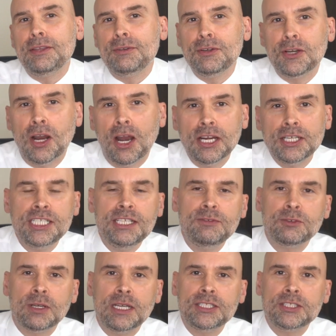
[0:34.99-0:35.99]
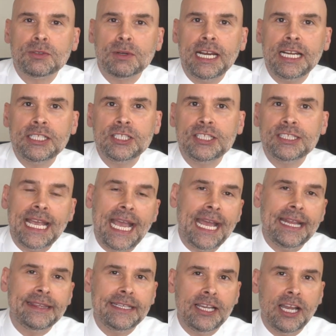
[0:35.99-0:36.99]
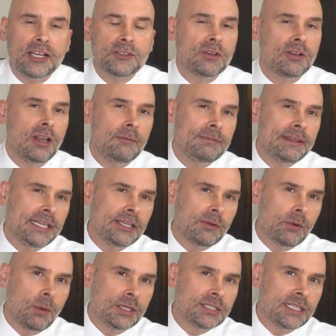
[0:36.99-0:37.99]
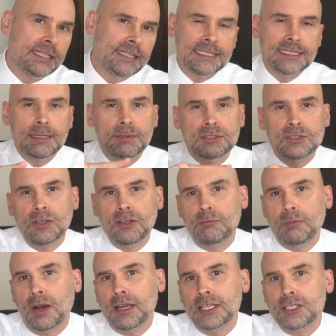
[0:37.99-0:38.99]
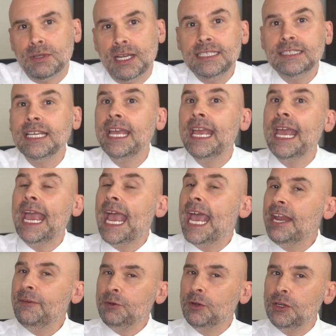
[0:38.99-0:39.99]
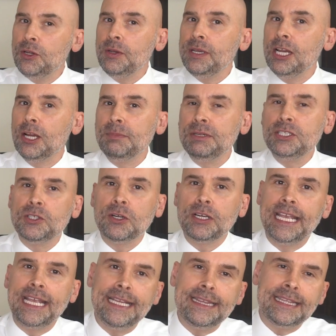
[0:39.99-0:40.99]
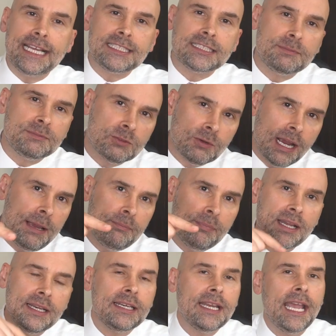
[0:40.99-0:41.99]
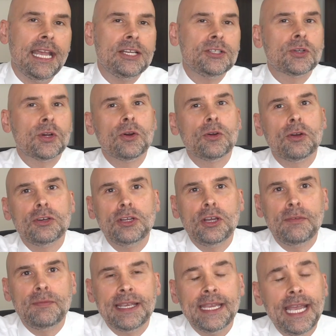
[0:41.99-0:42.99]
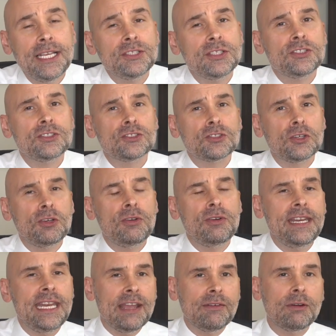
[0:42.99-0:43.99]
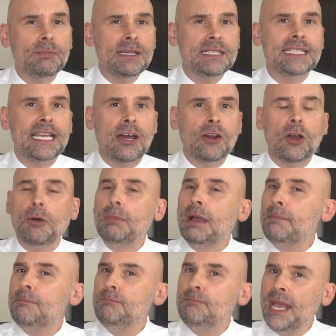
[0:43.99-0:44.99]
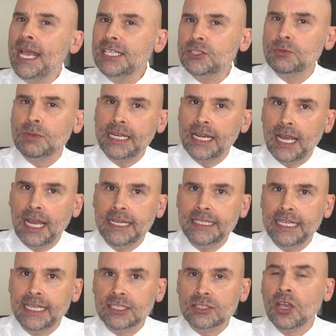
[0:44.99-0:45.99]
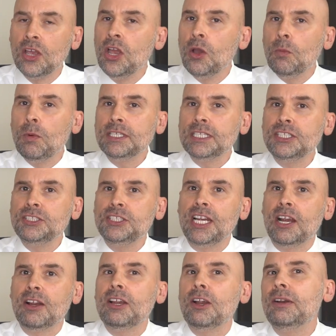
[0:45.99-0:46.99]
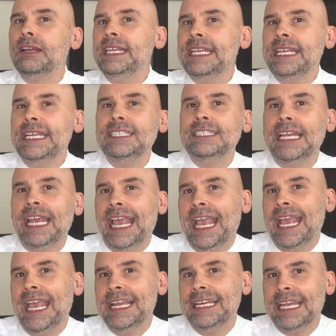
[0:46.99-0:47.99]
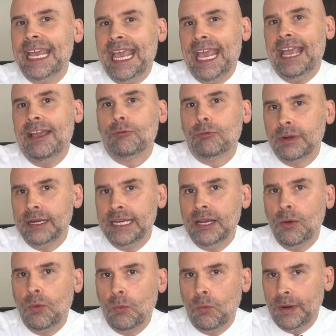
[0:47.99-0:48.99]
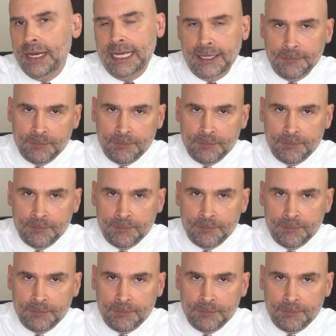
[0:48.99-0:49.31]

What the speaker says: Carr, Chief Trend Strategist at the Oxford Club. Thank you for watching this episode of Market Trends. And if you're new here, be sure to hit that subscribe button and turn on notifications so you never miss out on my best trading ideas, which I share here each and every week.